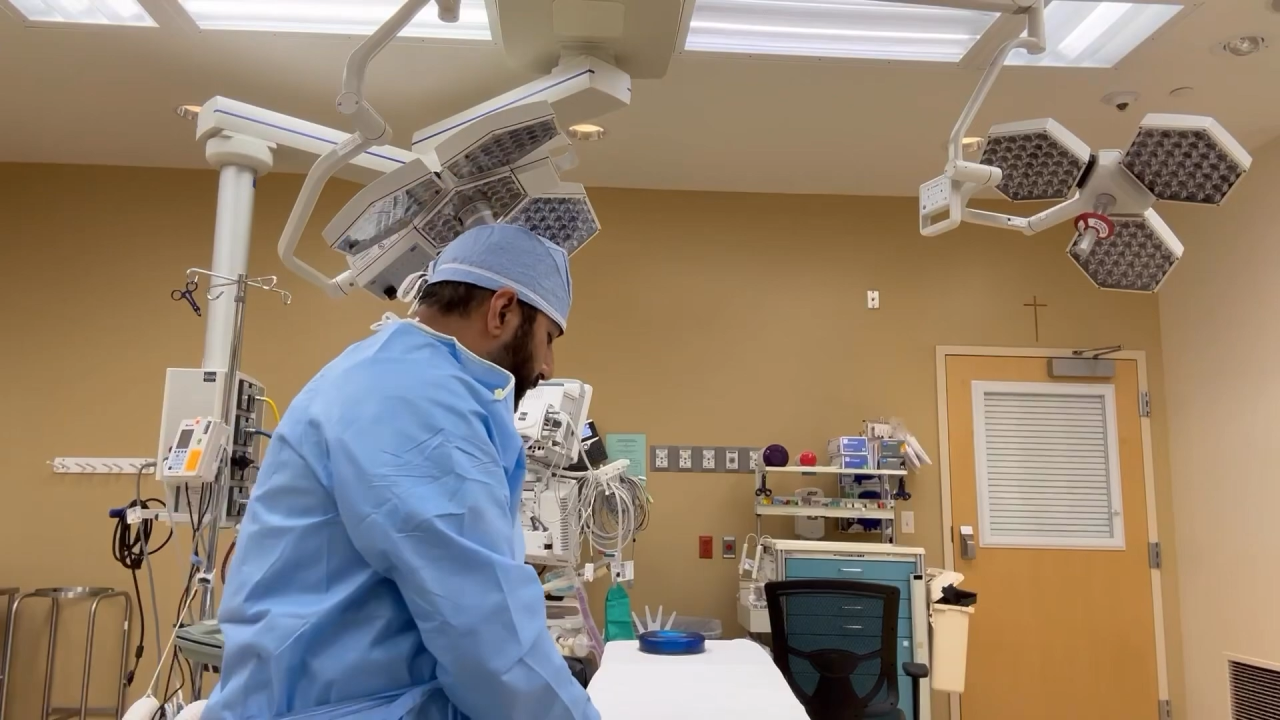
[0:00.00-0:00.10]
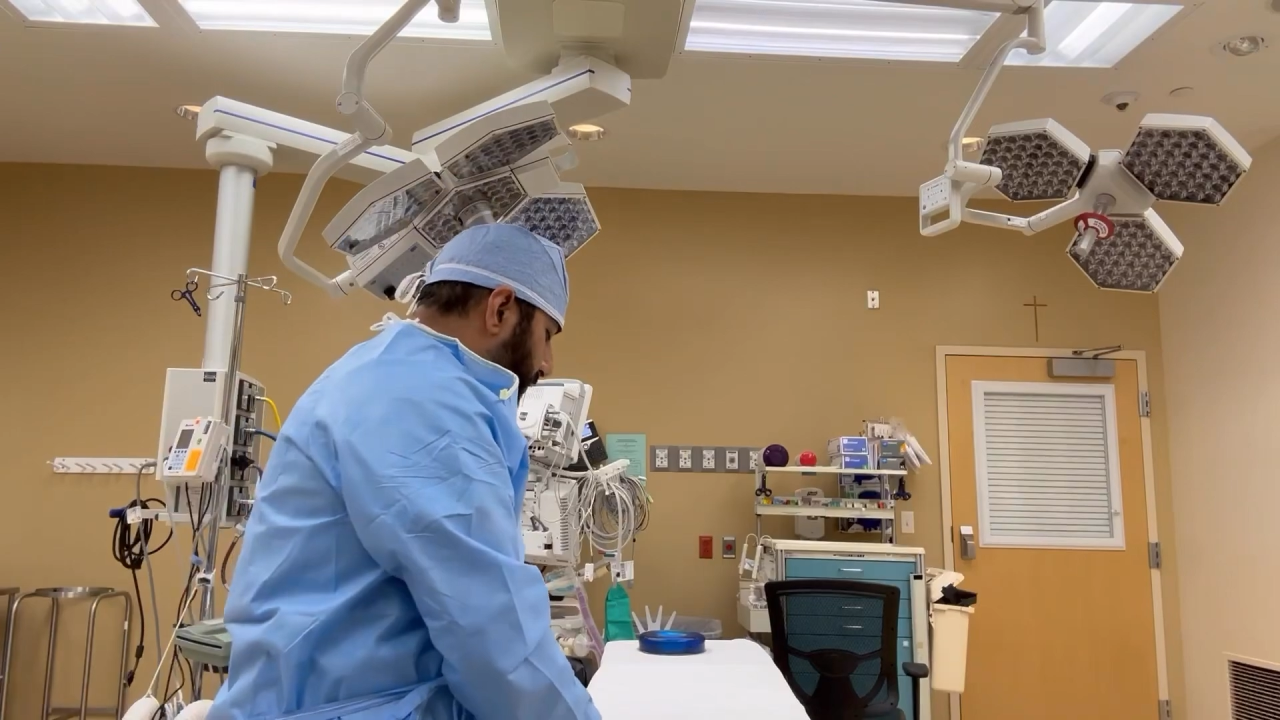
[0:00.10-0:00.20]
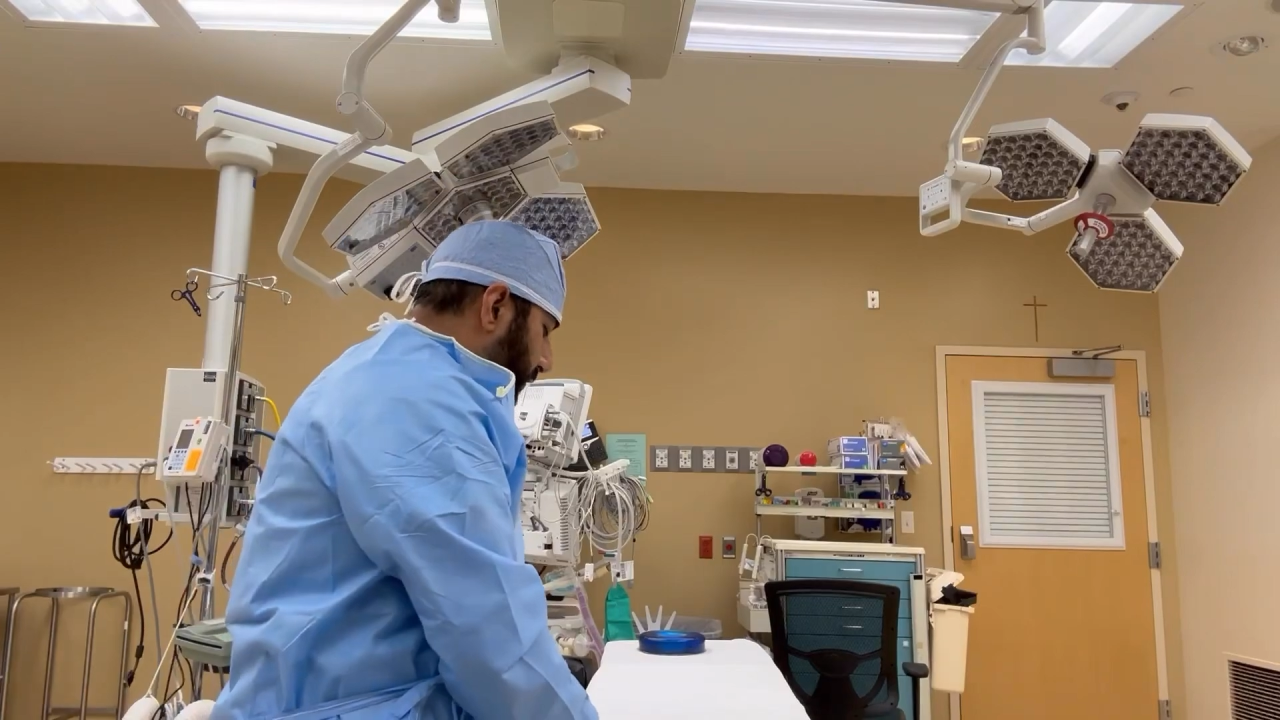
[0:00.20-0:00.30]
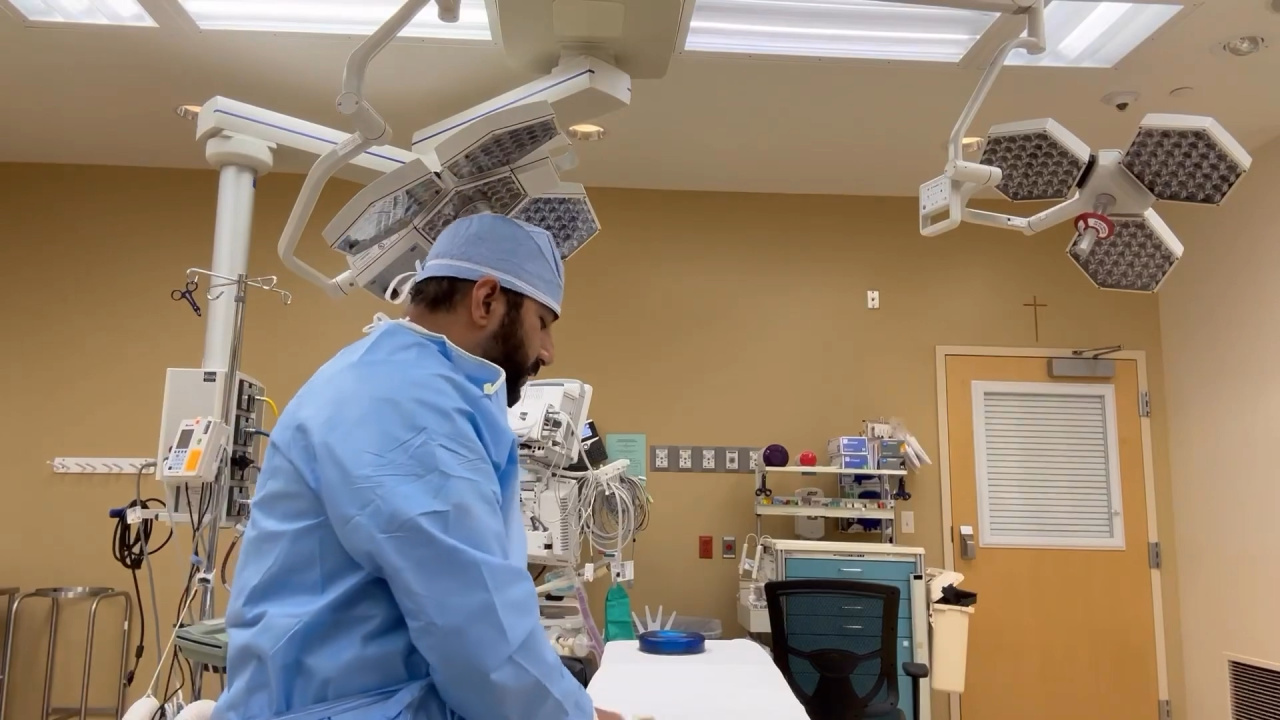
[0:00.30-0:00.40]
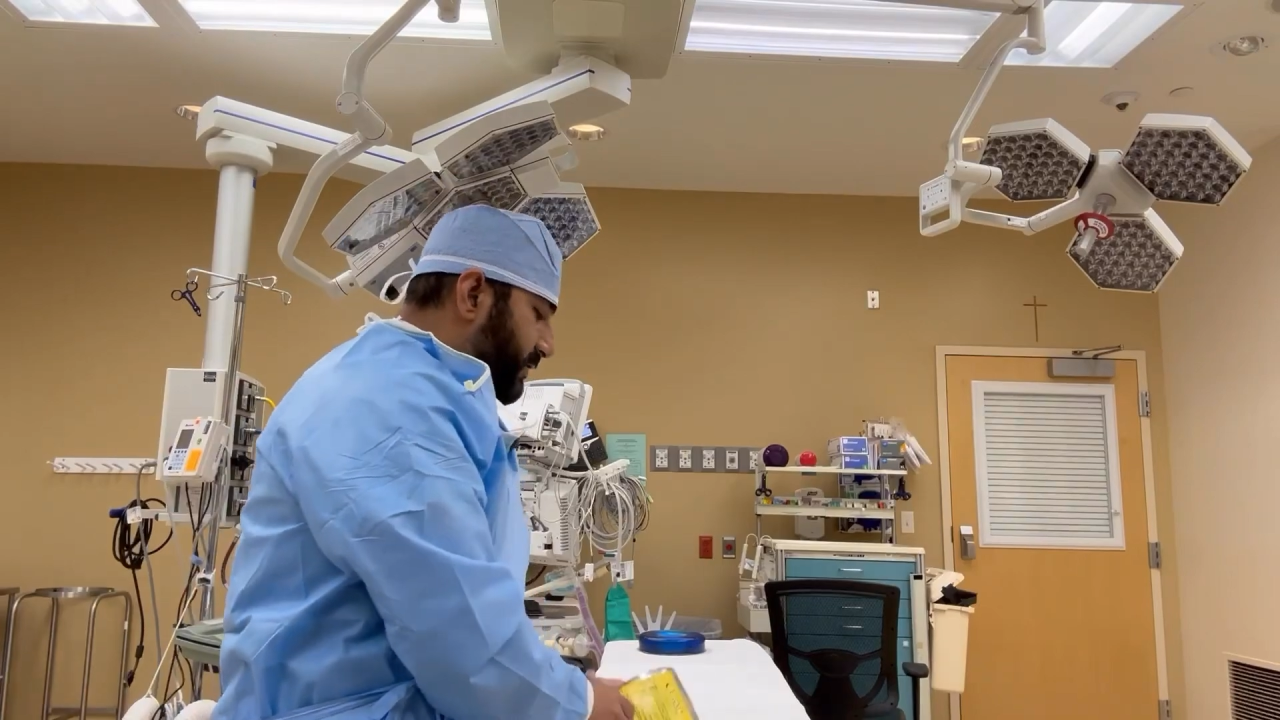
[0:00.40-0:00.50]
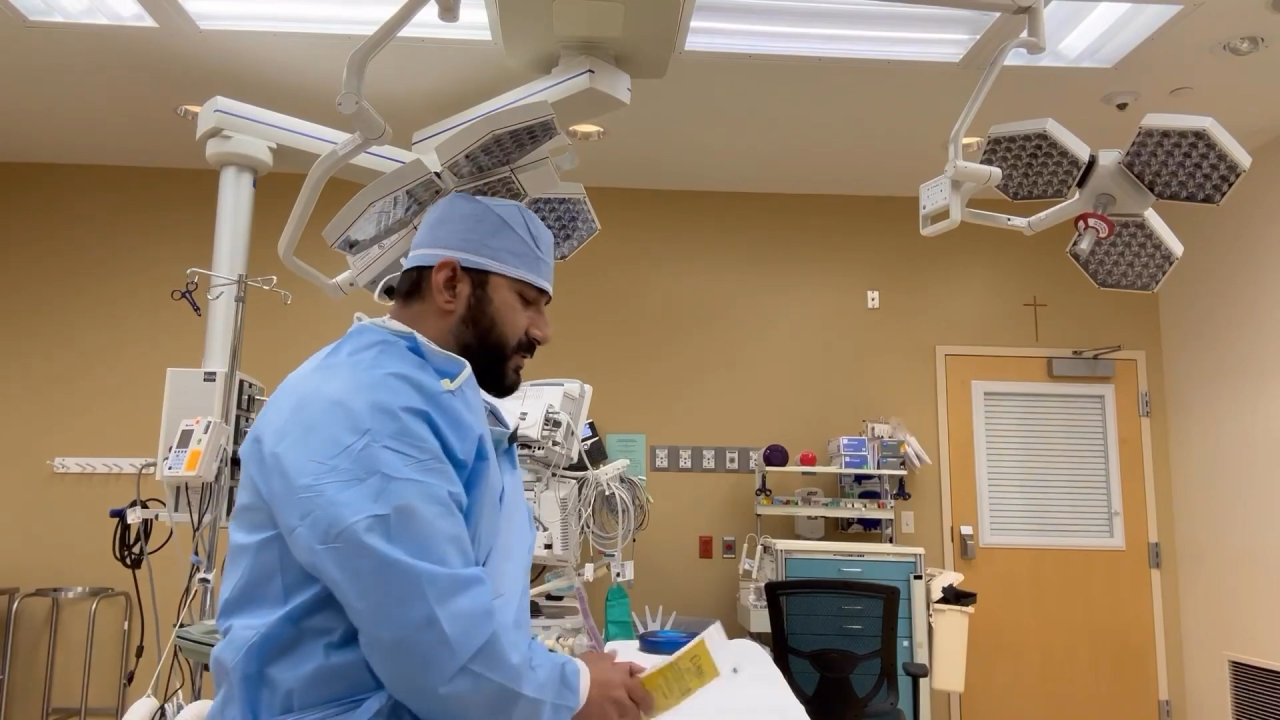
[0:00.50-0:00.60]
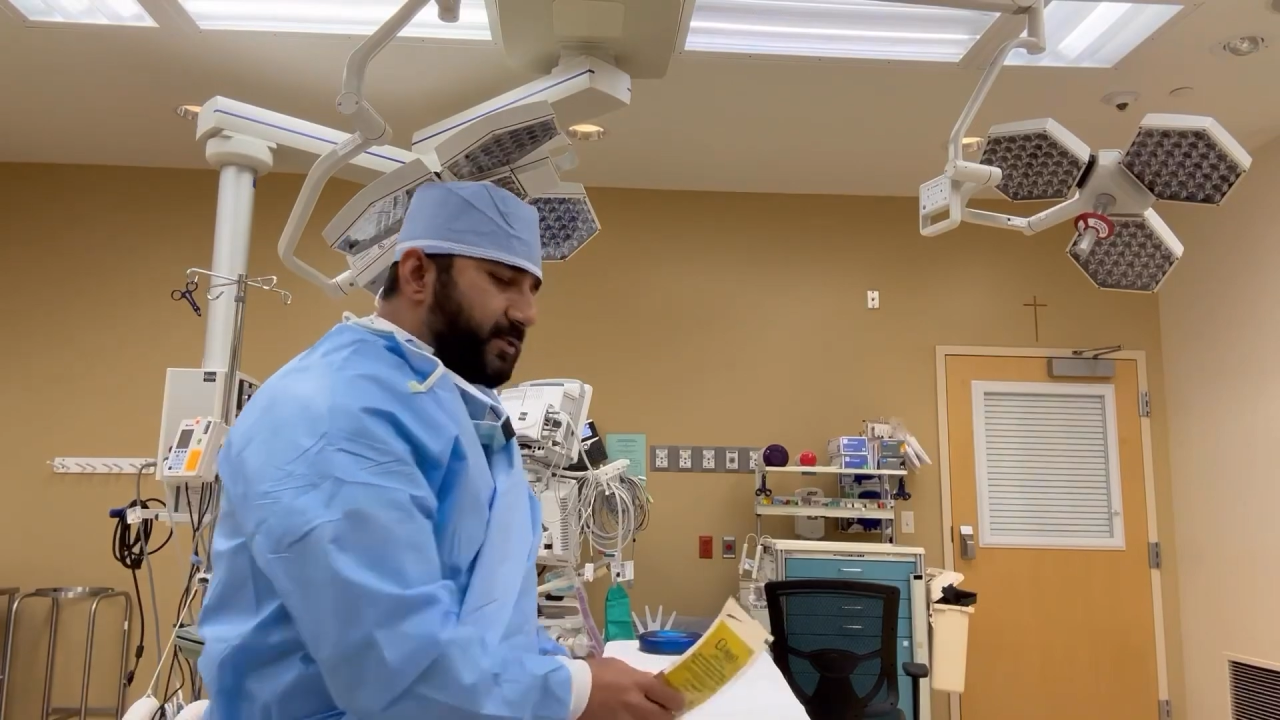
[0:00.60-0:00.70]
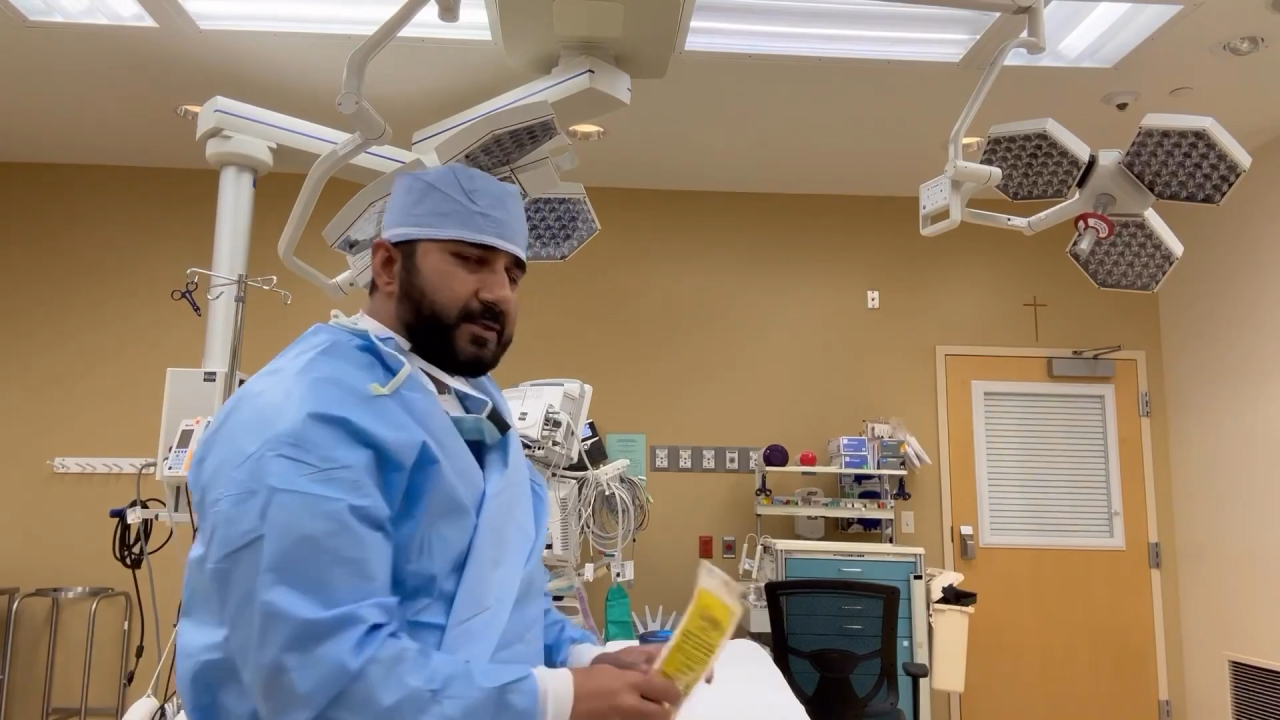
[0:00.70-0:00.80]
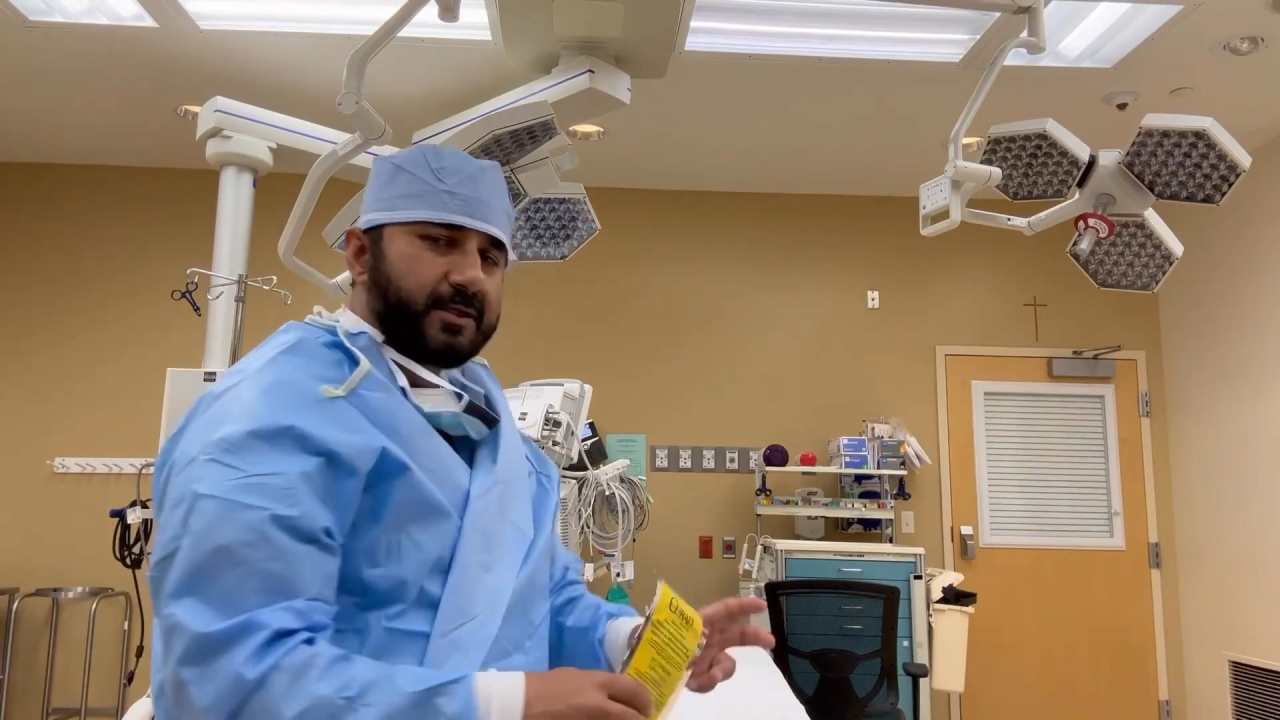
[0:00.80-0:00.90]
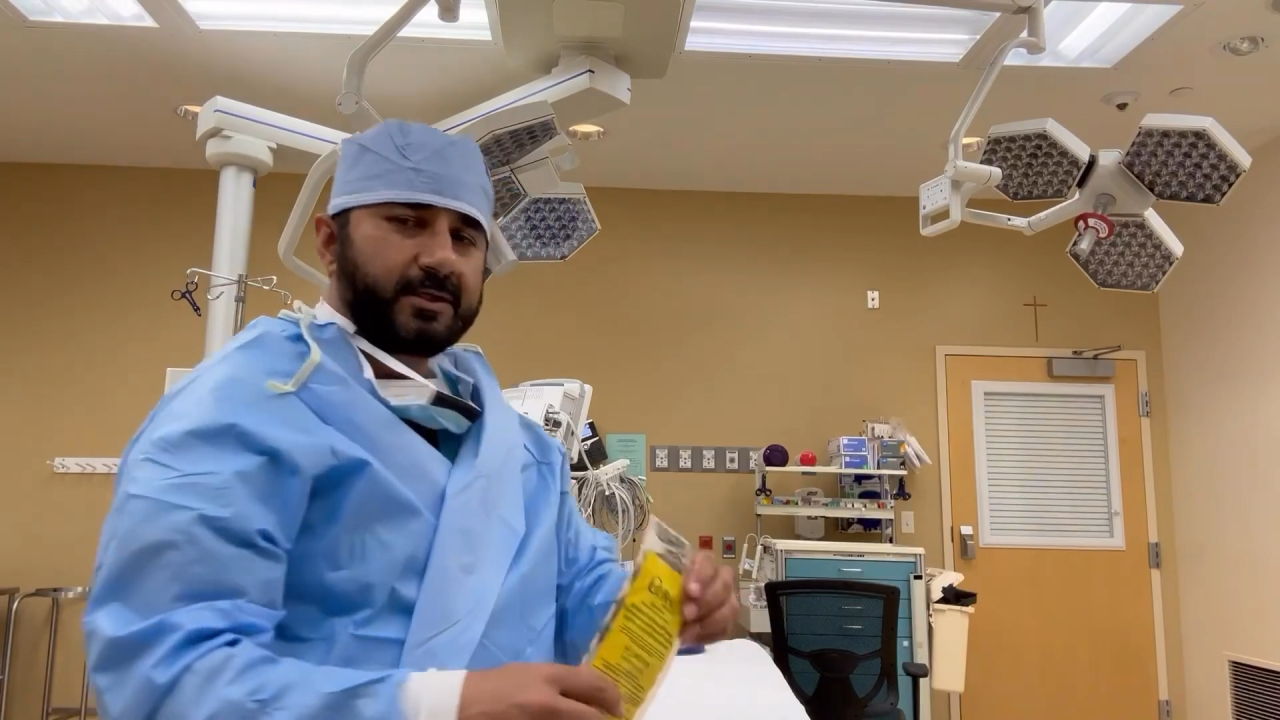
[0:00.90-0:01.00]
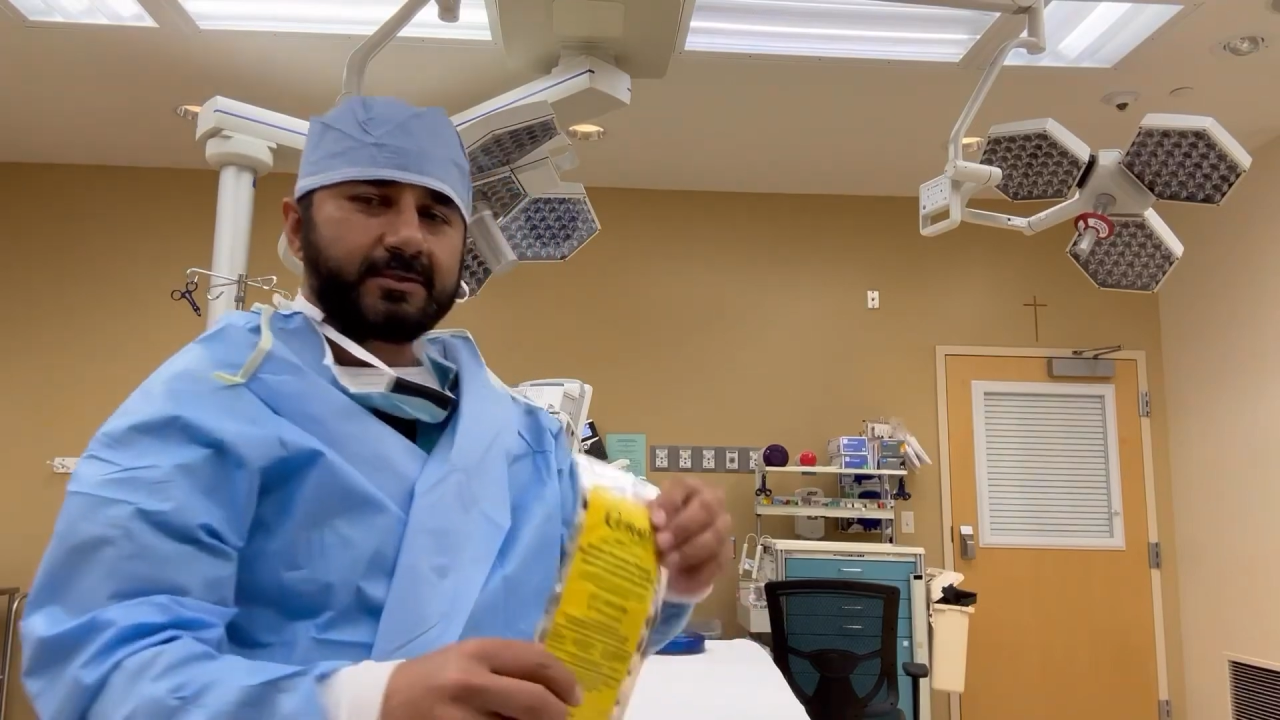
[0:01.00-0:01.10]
there is